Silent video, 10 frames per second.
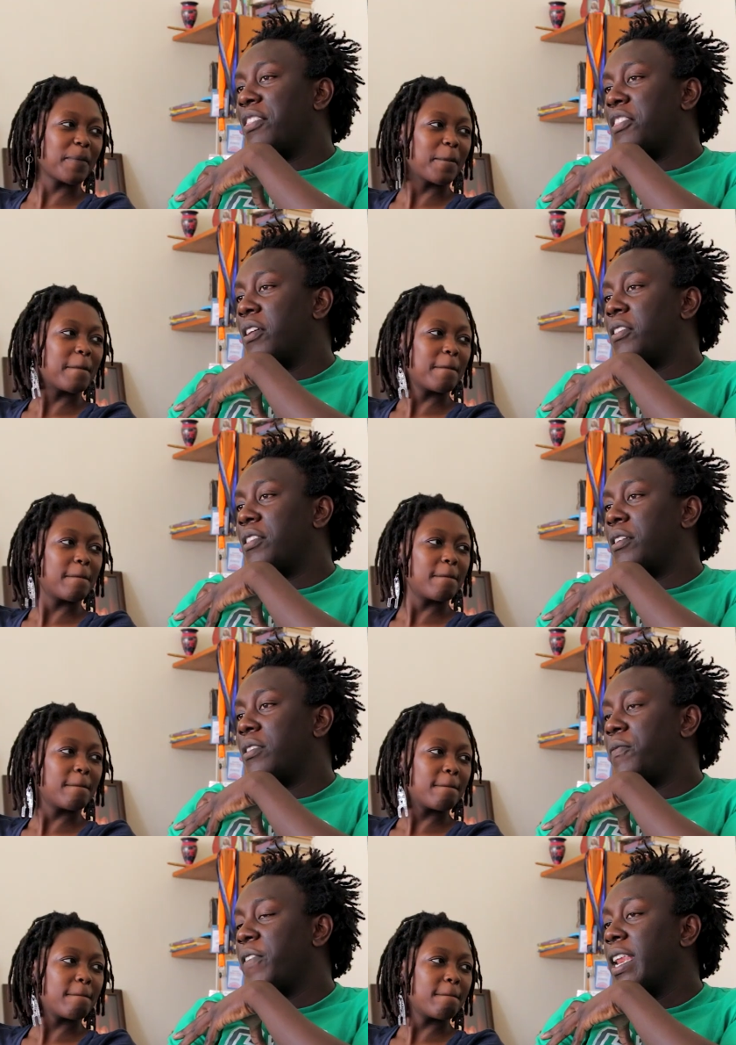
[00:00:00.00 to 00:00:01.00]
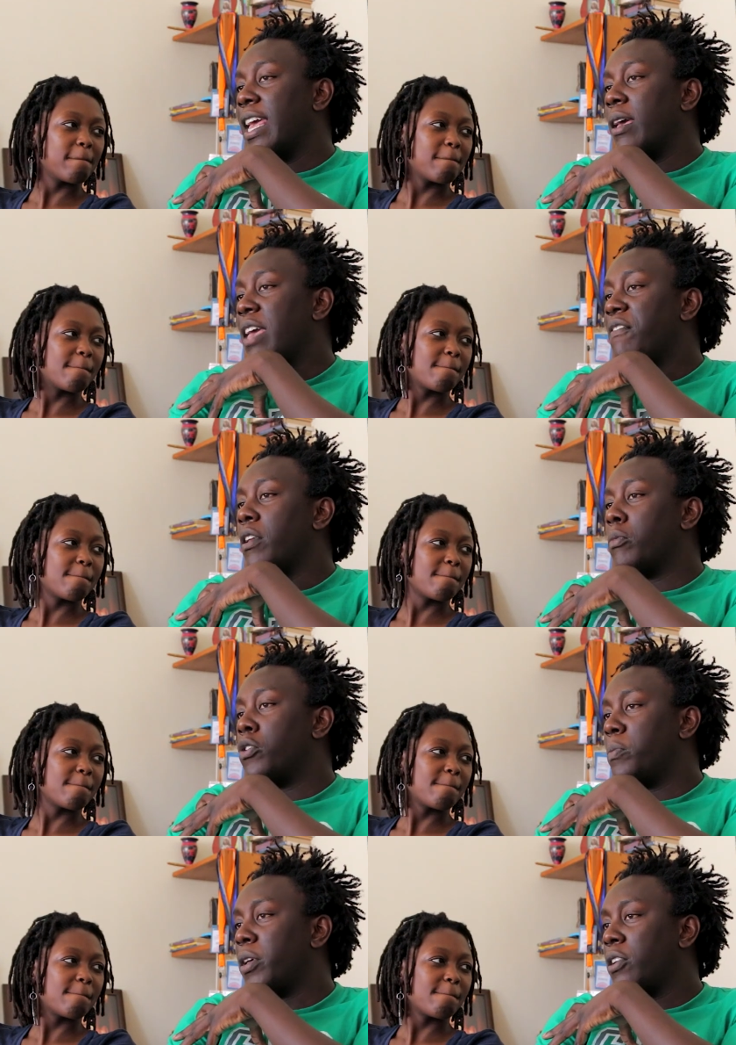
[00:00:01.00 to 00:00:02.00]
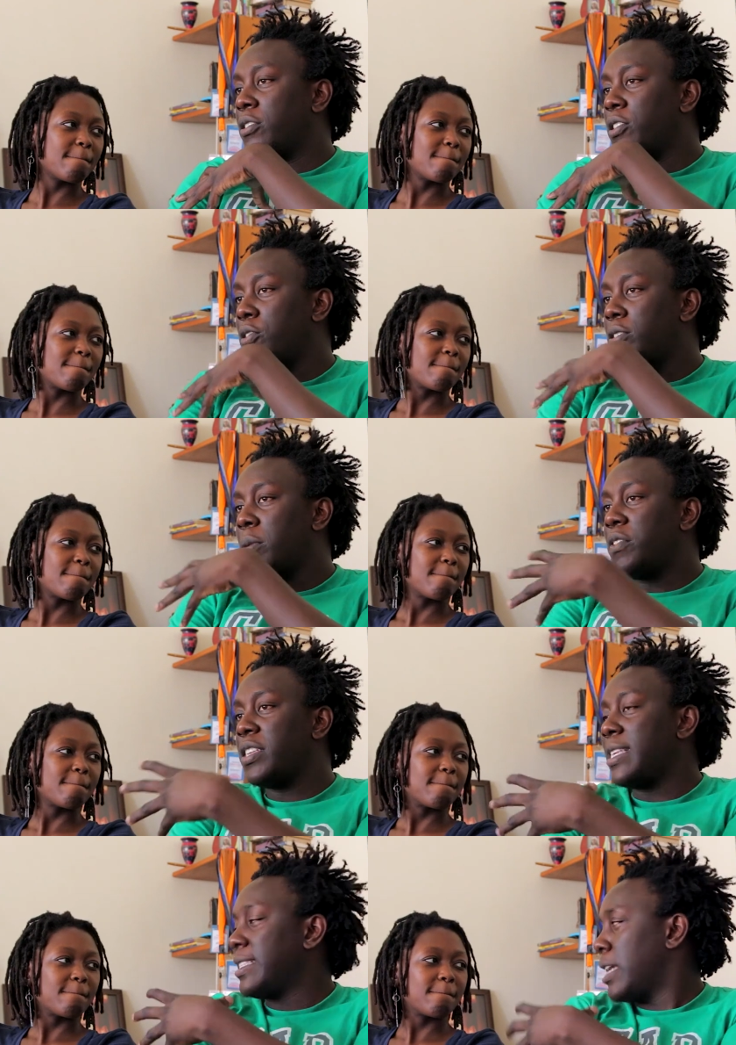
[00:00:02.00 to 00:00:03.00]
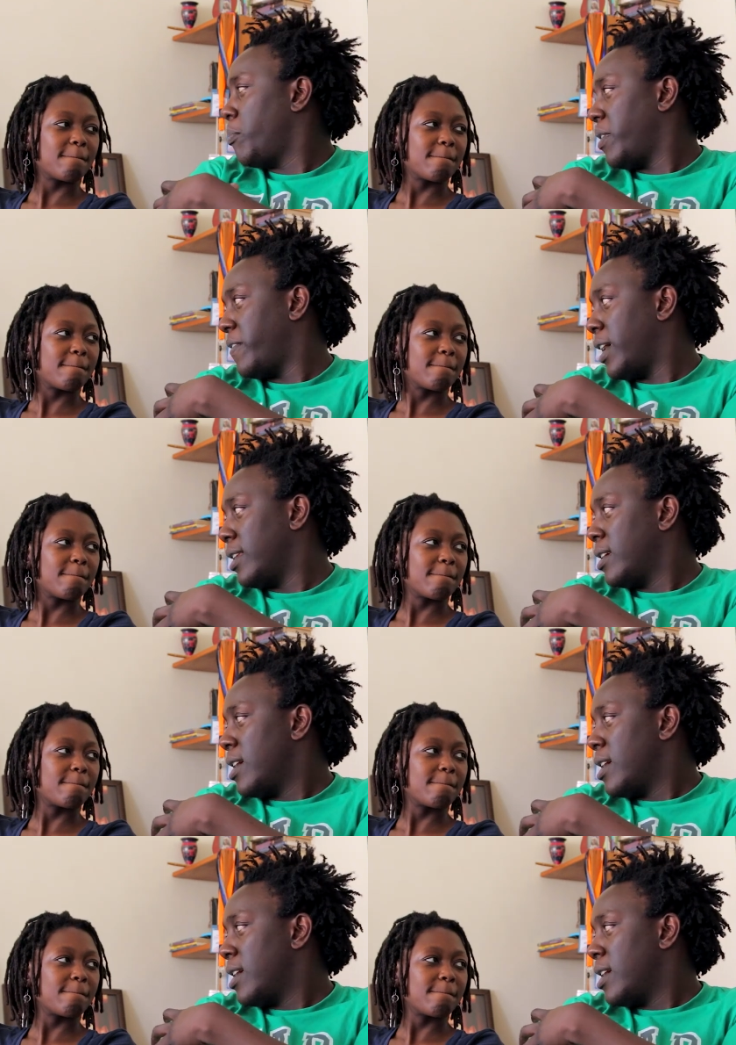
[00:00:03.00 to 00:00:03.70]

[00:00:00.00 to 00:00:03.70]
Speaker 1: the, the the feeling even more, because you know some of these things are amplified.